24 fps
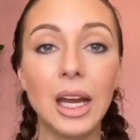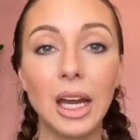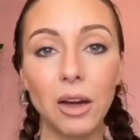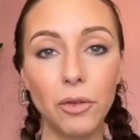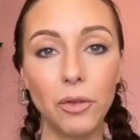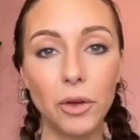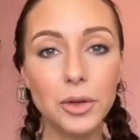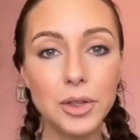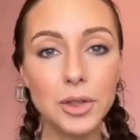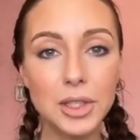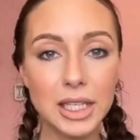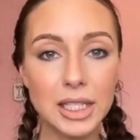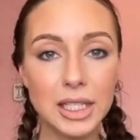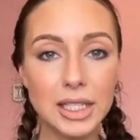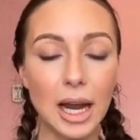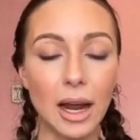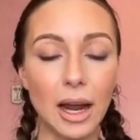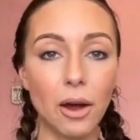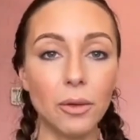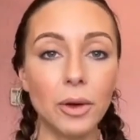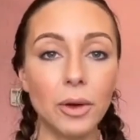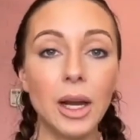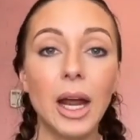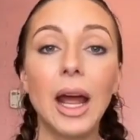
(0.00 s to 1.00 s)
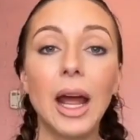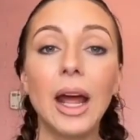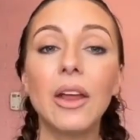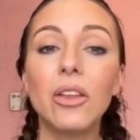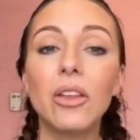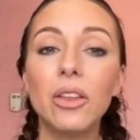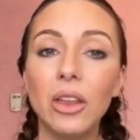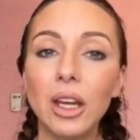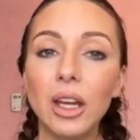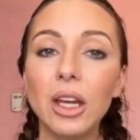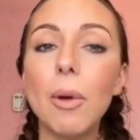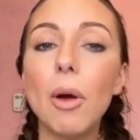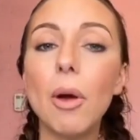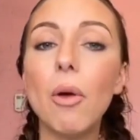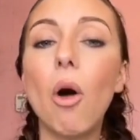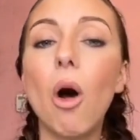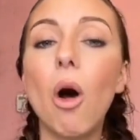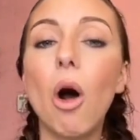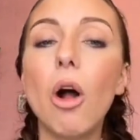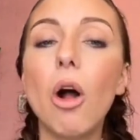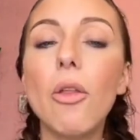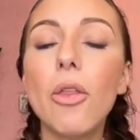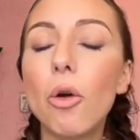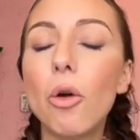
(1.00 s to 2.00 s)
If you sit down, think about
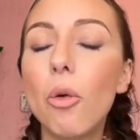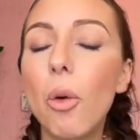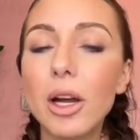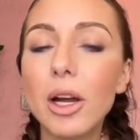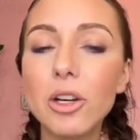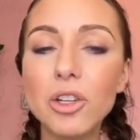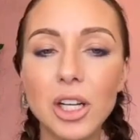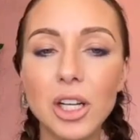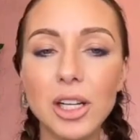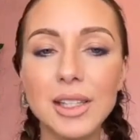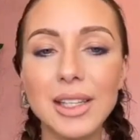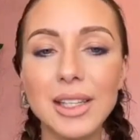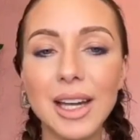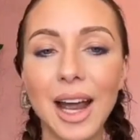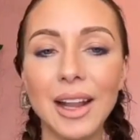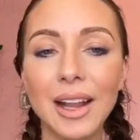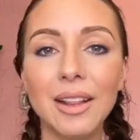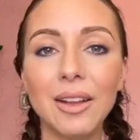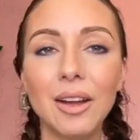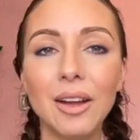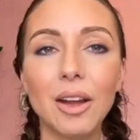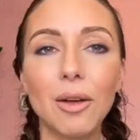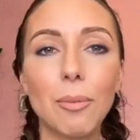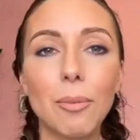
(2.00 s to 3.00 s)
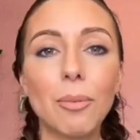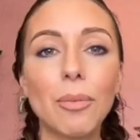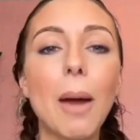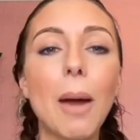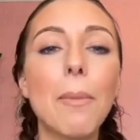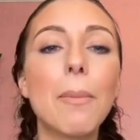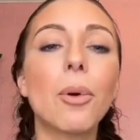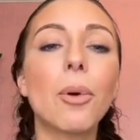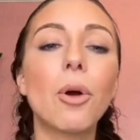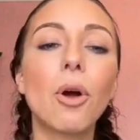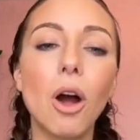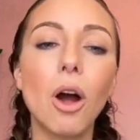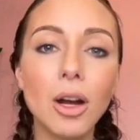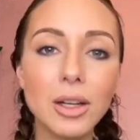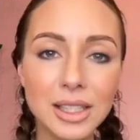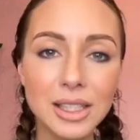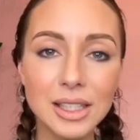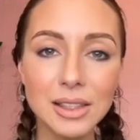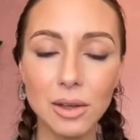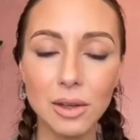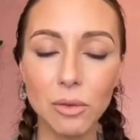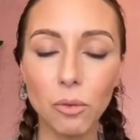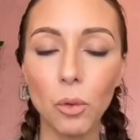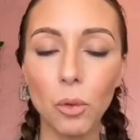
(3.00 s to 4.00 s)
all the questions and that
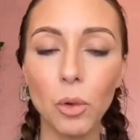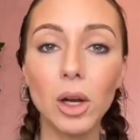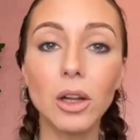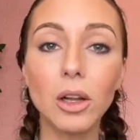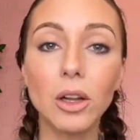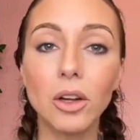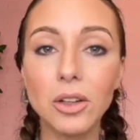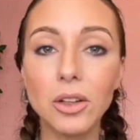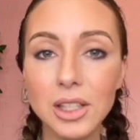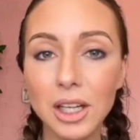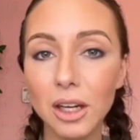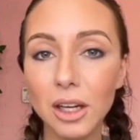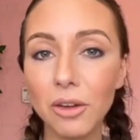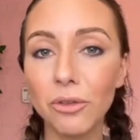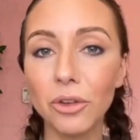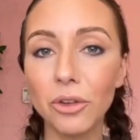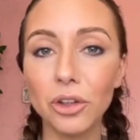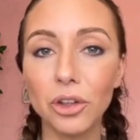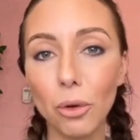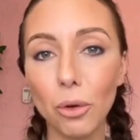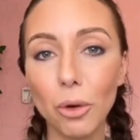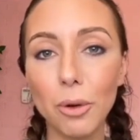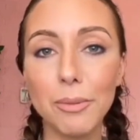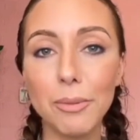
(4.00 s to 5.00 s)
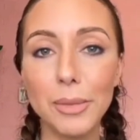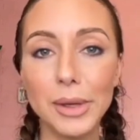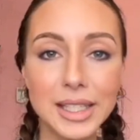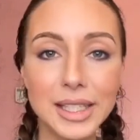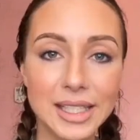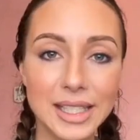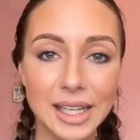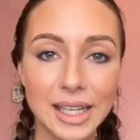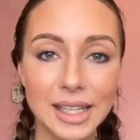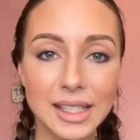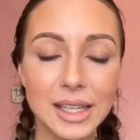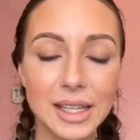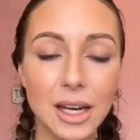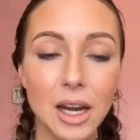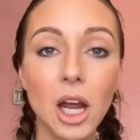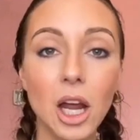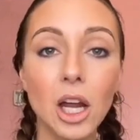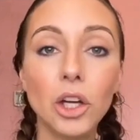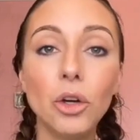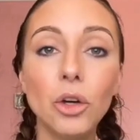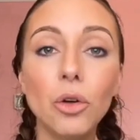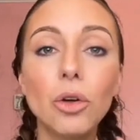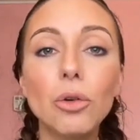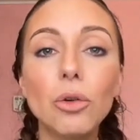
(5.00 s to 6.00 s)
process of what it looks like for your business,
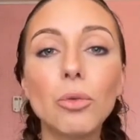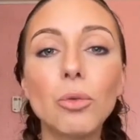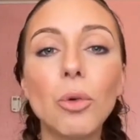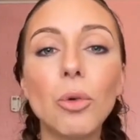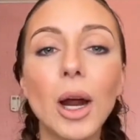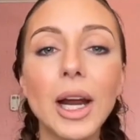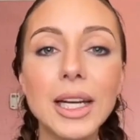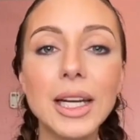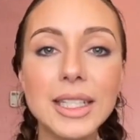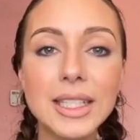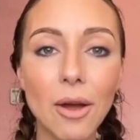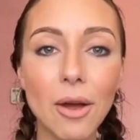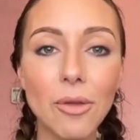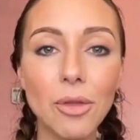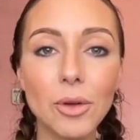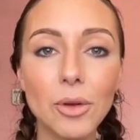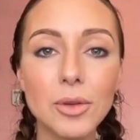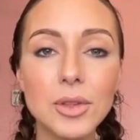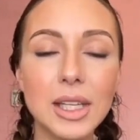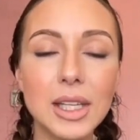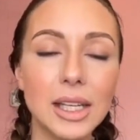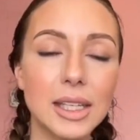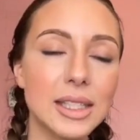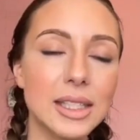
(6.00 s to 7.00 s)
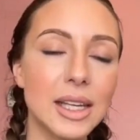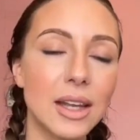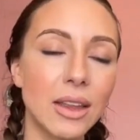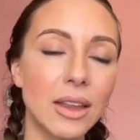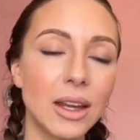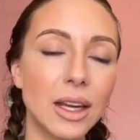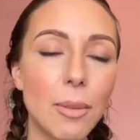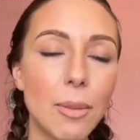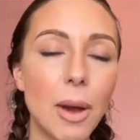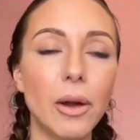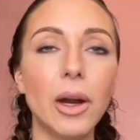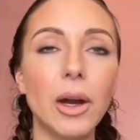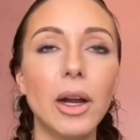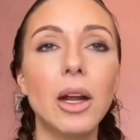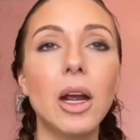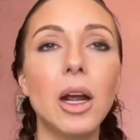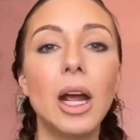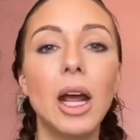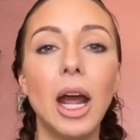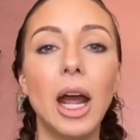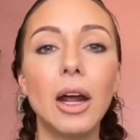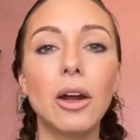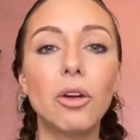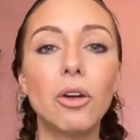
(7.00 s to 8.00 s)
you can write down those things, think about it,
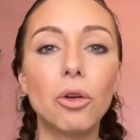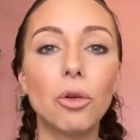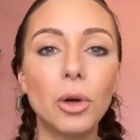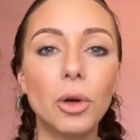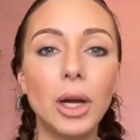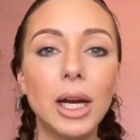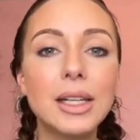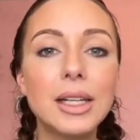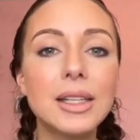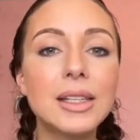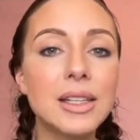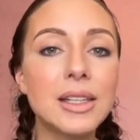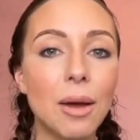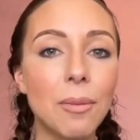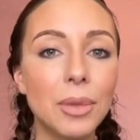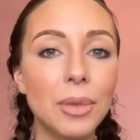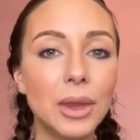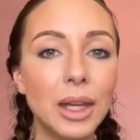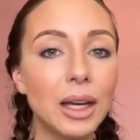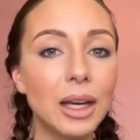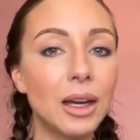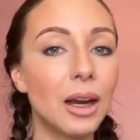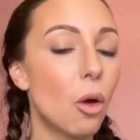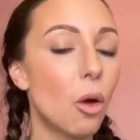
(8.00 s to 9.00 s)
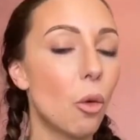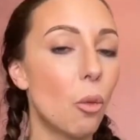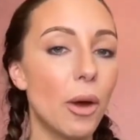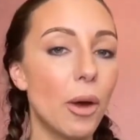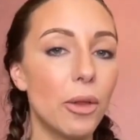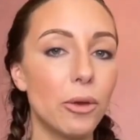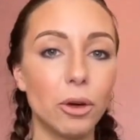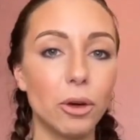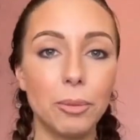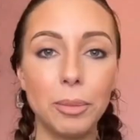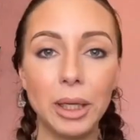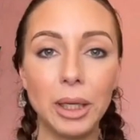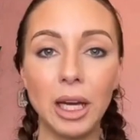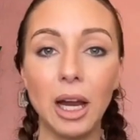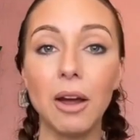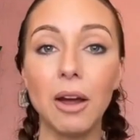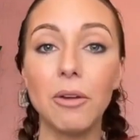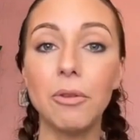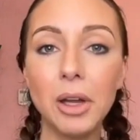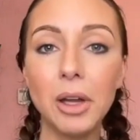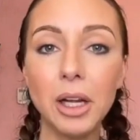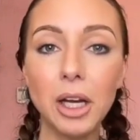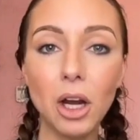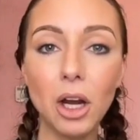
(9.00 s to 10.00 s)
and create something, whether it be
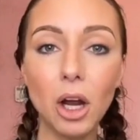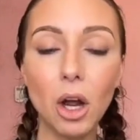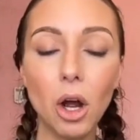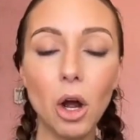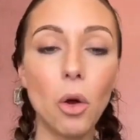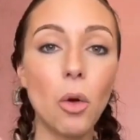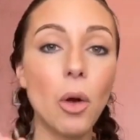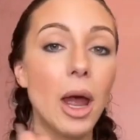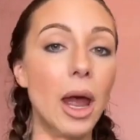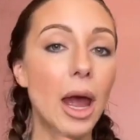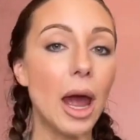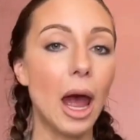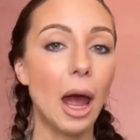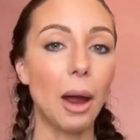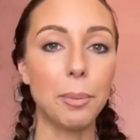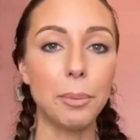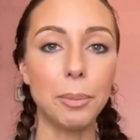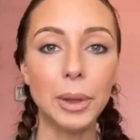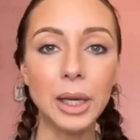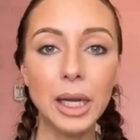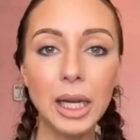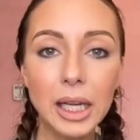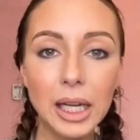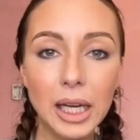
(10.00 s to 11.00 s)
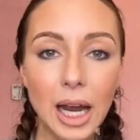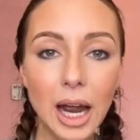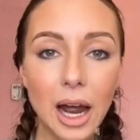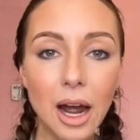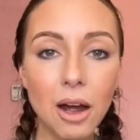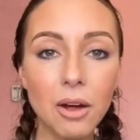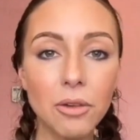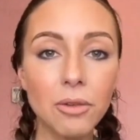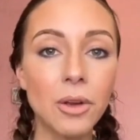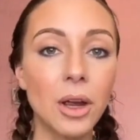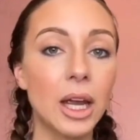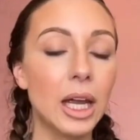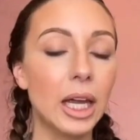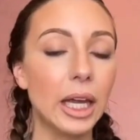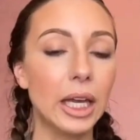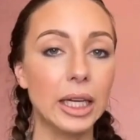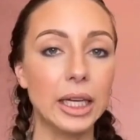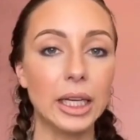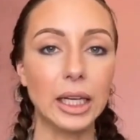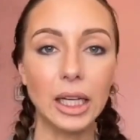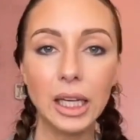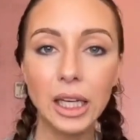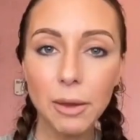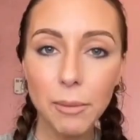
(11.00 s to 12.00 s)
a video, a PDF,
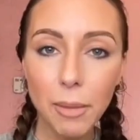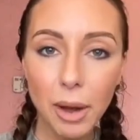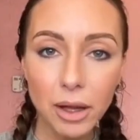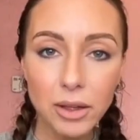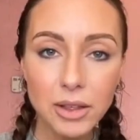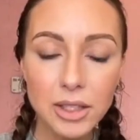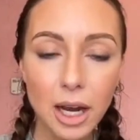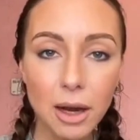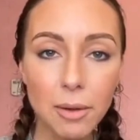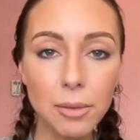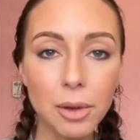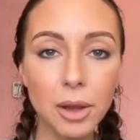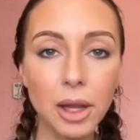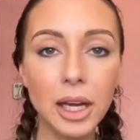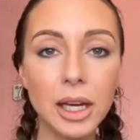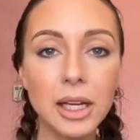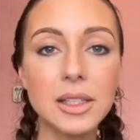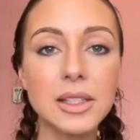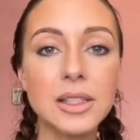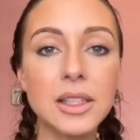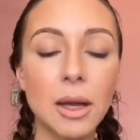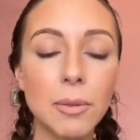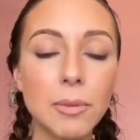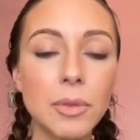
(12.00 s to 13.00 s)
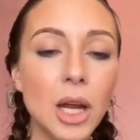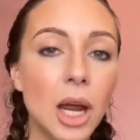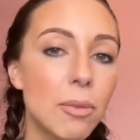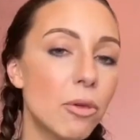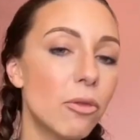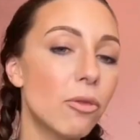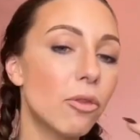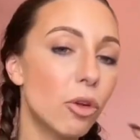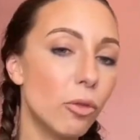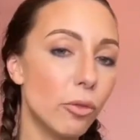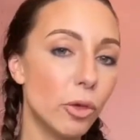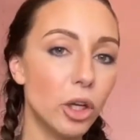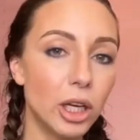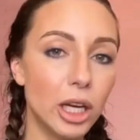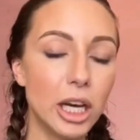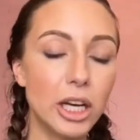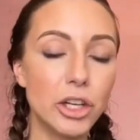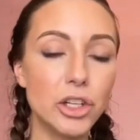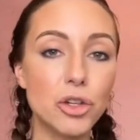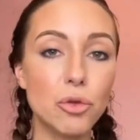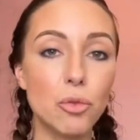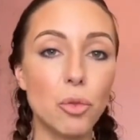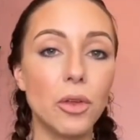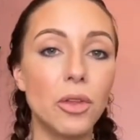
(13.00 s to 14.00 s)
an email template, some type of
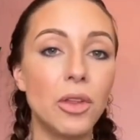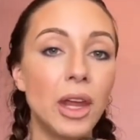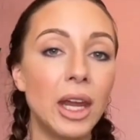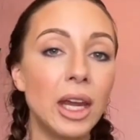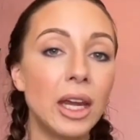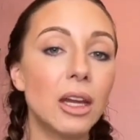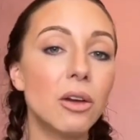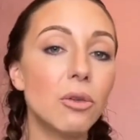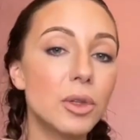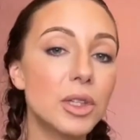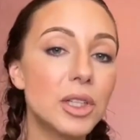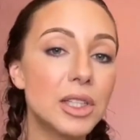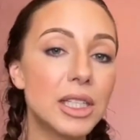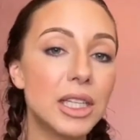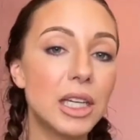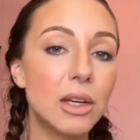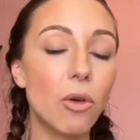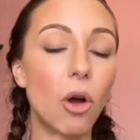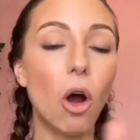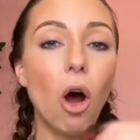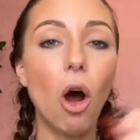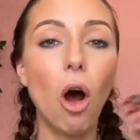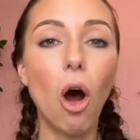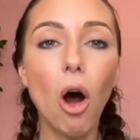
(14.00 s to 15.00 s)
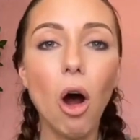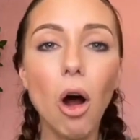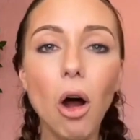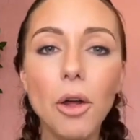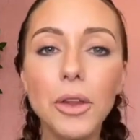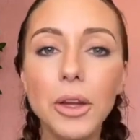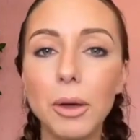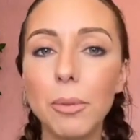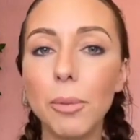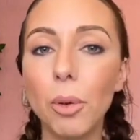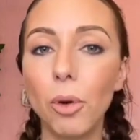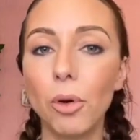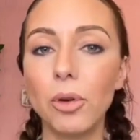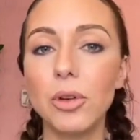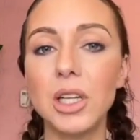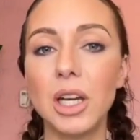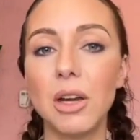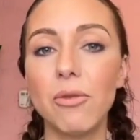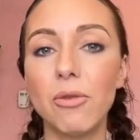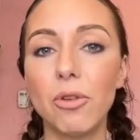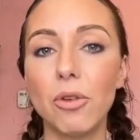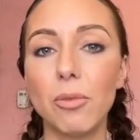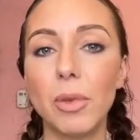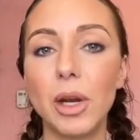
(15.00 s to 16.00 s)
communication where they can receive all the important
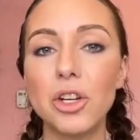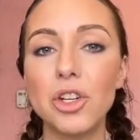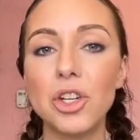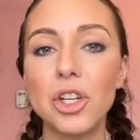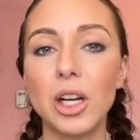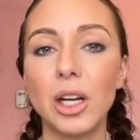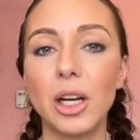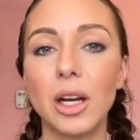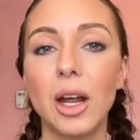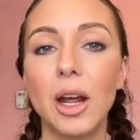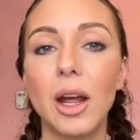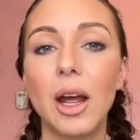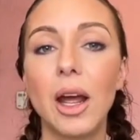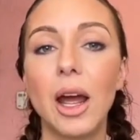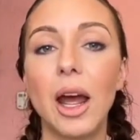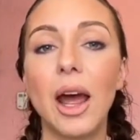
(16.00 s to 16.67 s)
information.